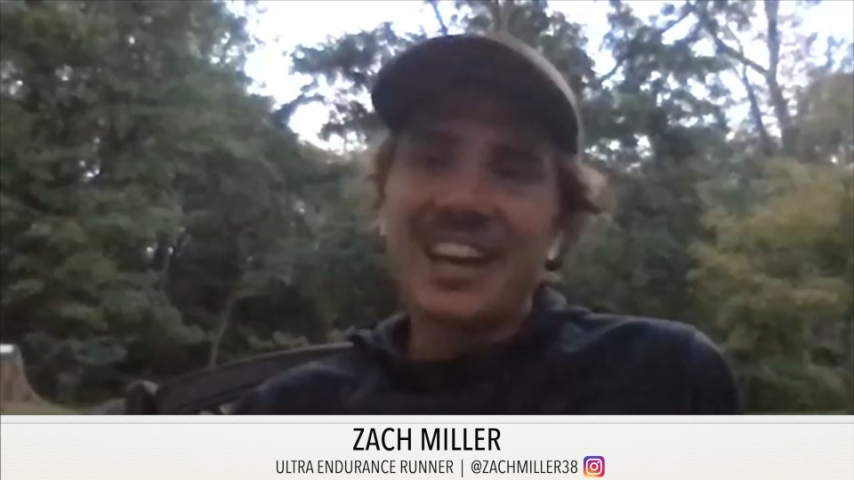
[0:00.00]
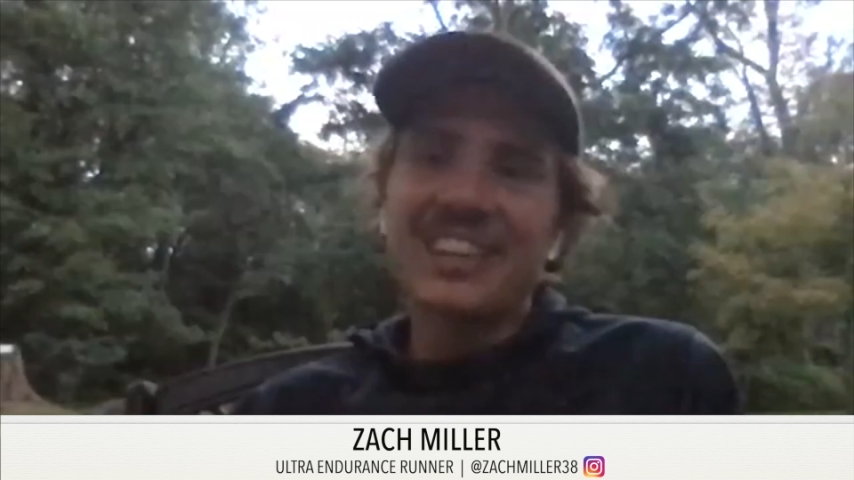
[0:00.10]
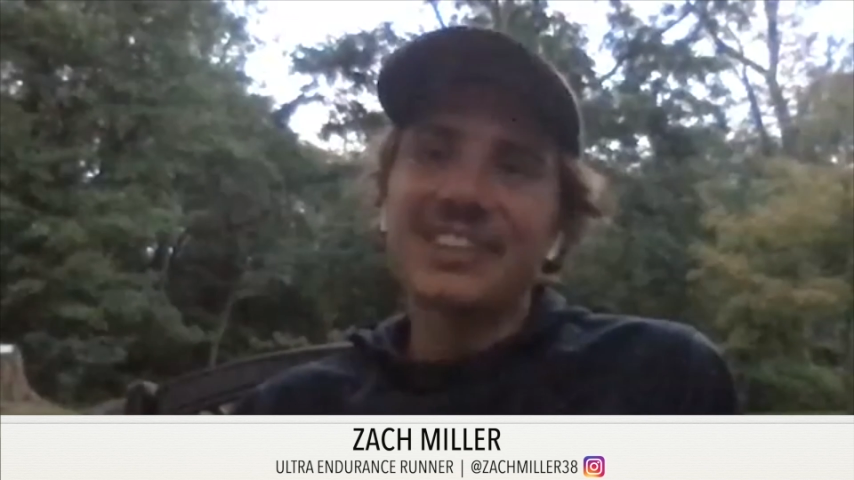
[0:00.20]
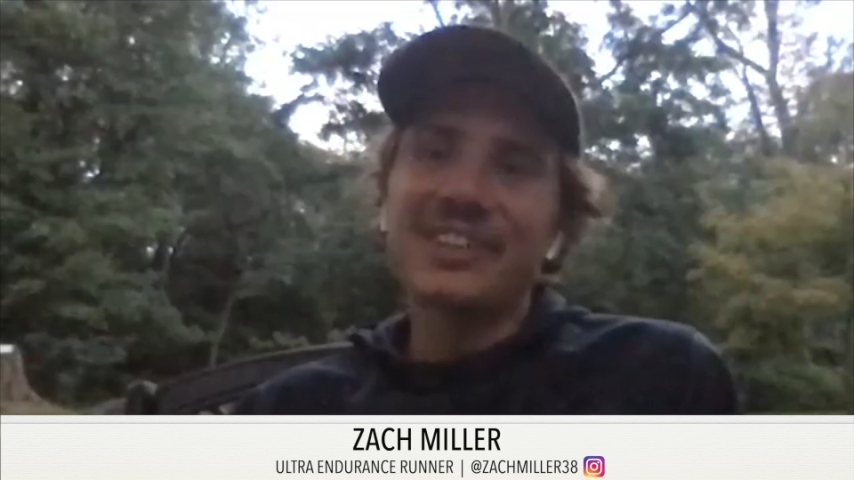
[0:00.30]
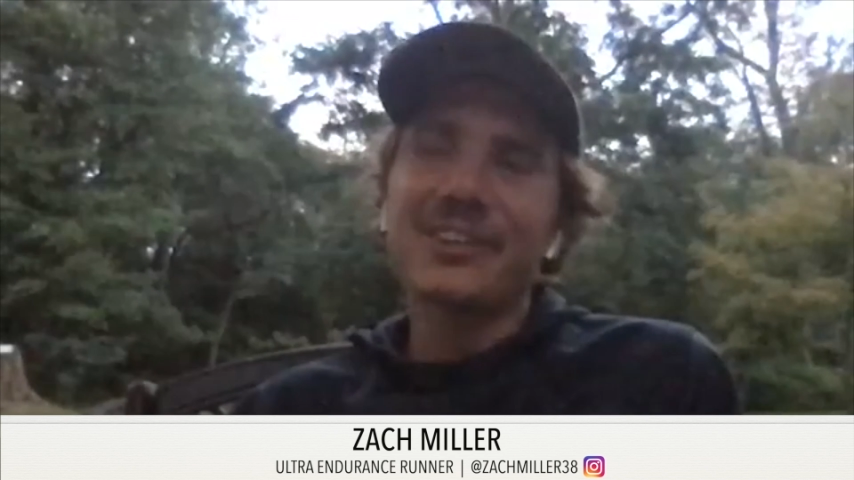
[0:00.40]

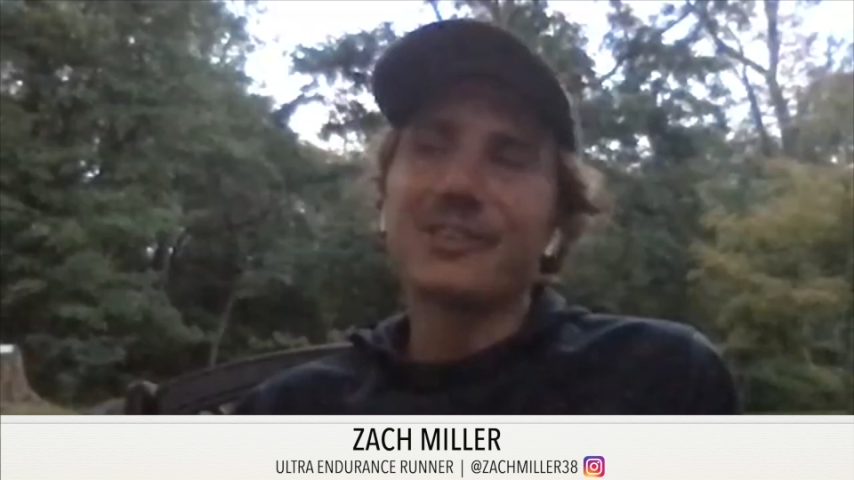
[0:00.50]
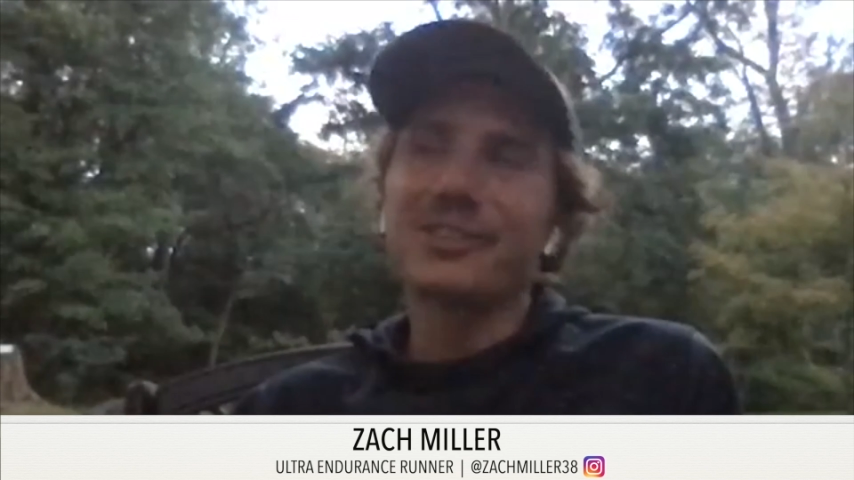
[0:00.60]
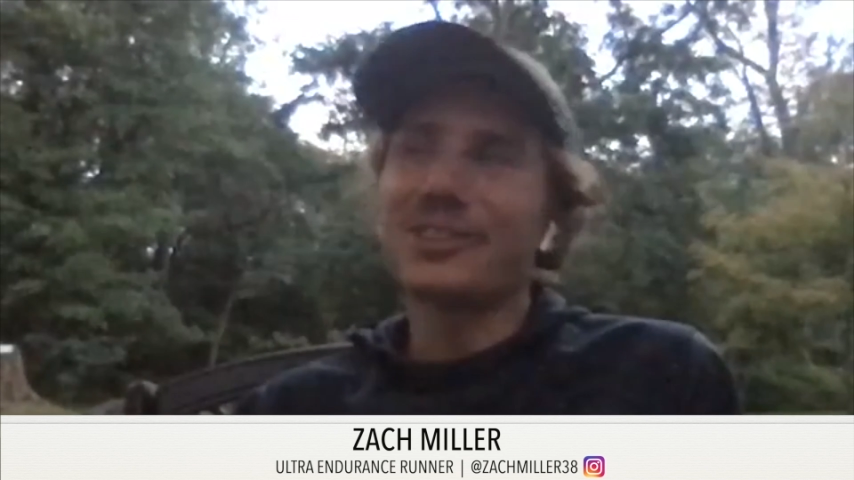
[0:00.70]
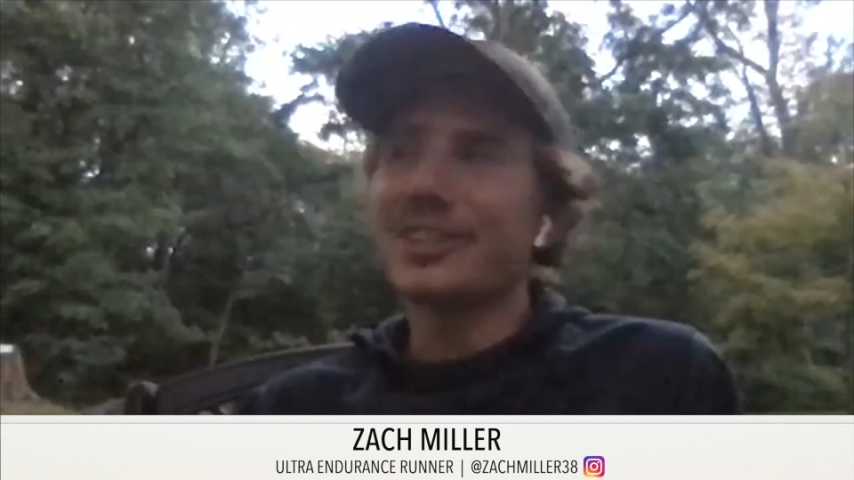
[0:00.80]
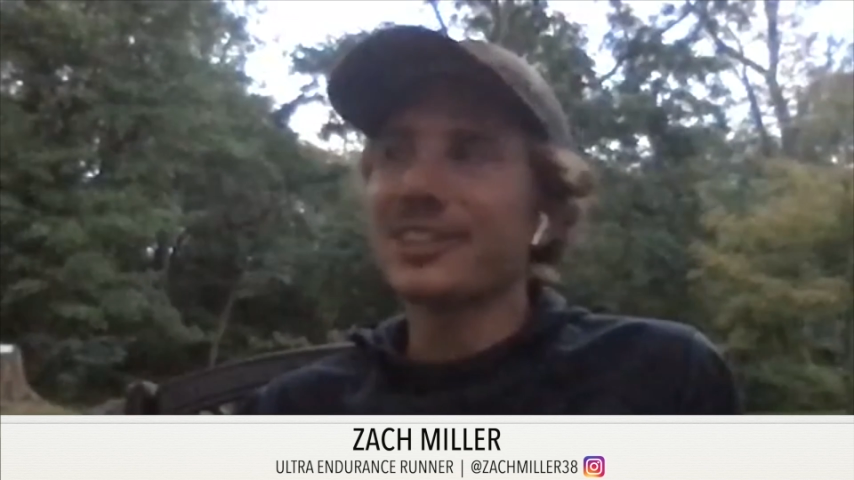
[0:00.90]
And in her
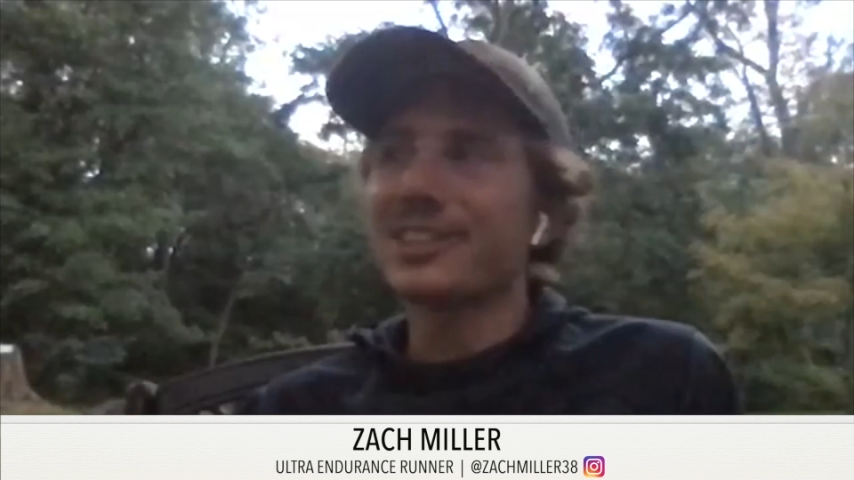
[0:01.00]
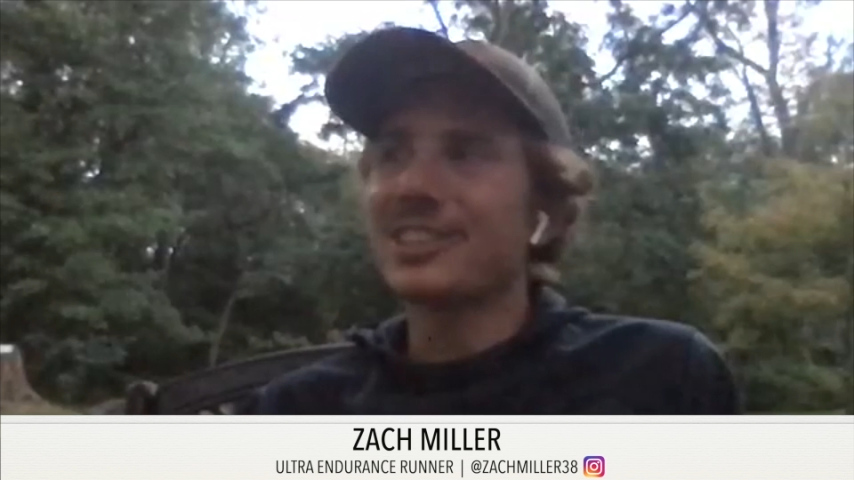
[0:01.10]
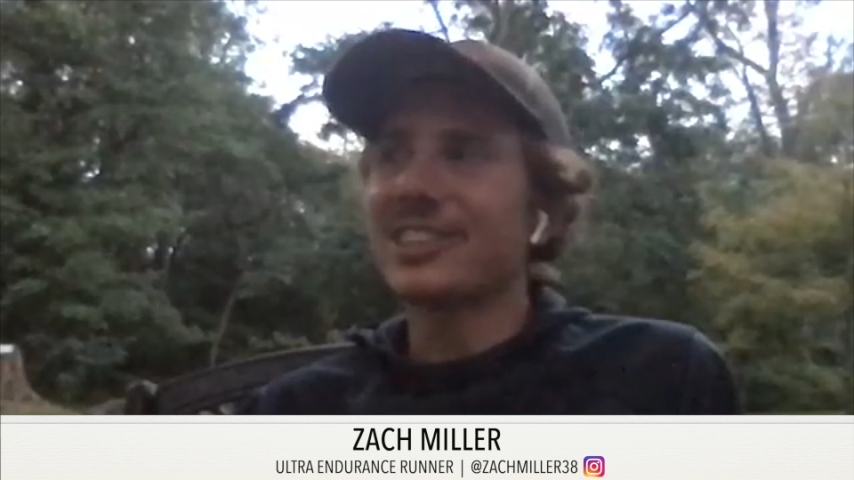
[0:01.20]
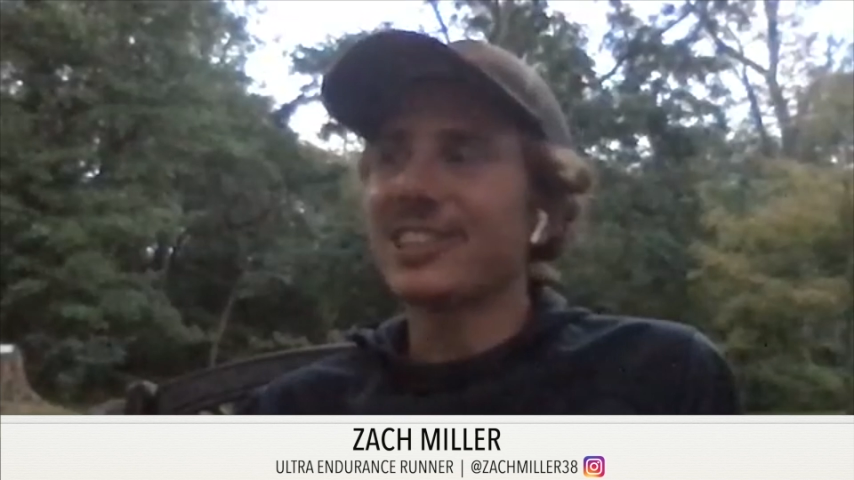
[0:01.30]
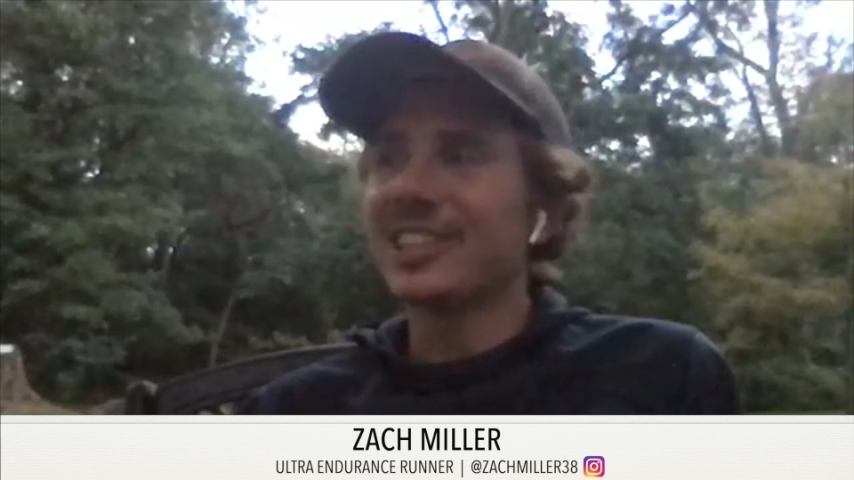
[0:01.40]
older years,
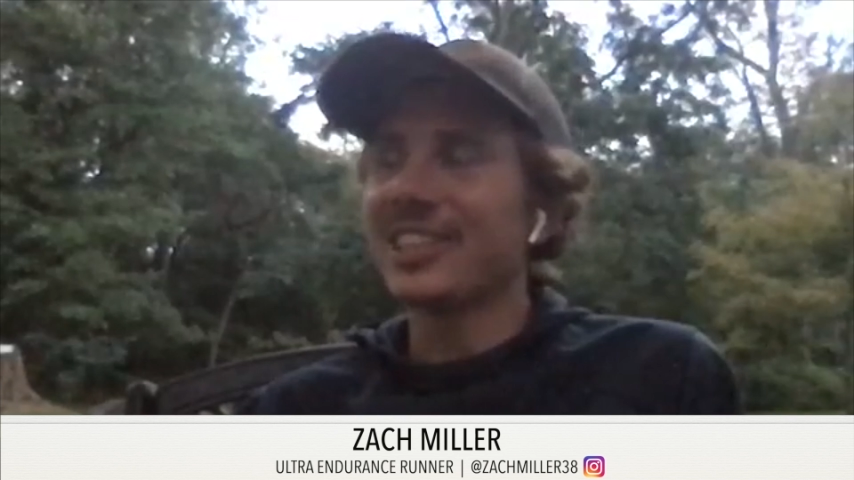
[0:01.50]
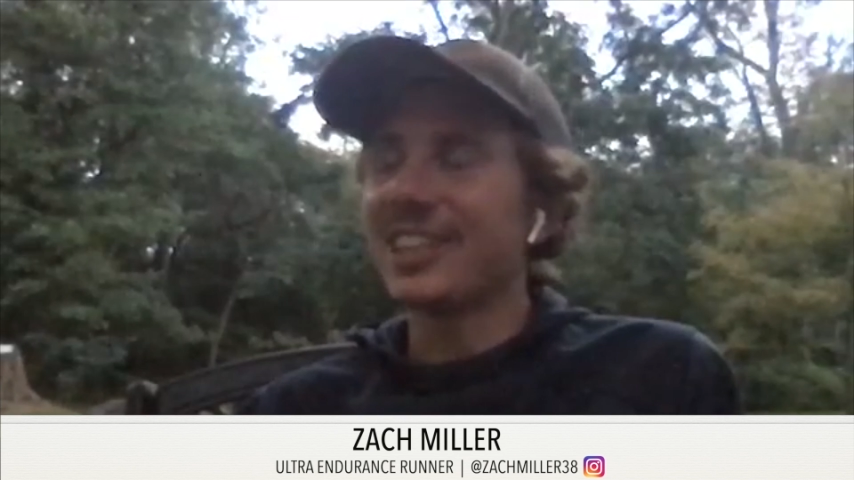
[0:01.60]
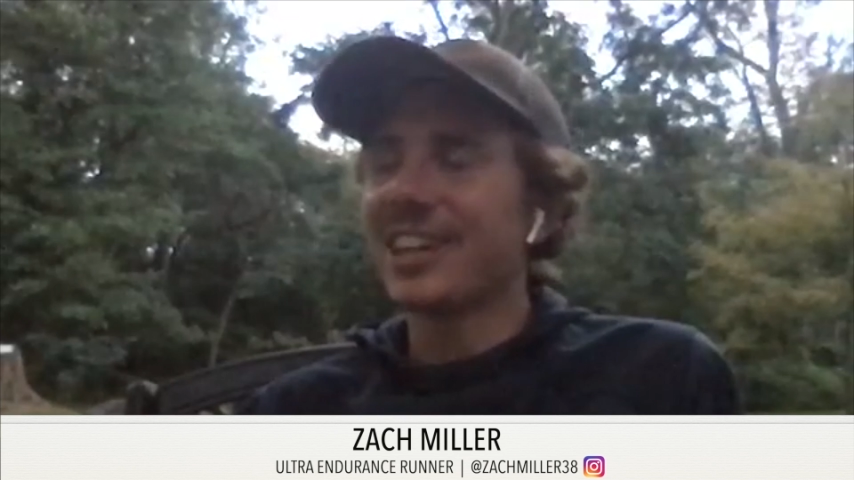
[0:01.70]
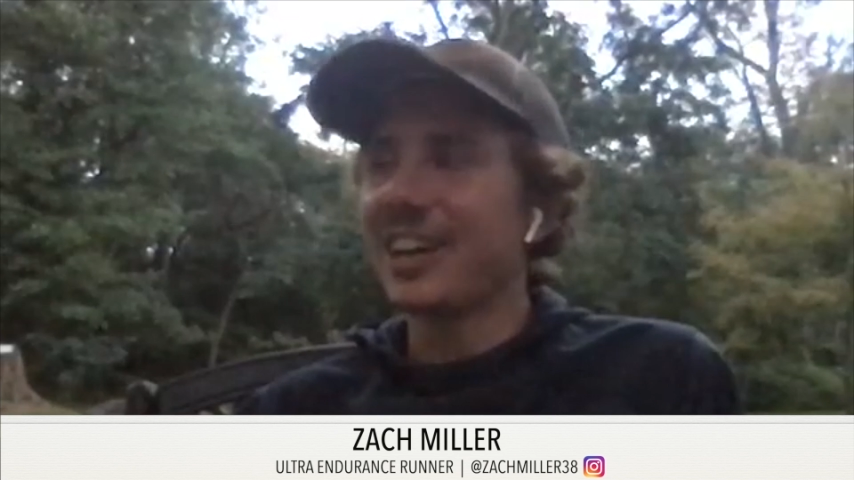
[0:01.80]
she did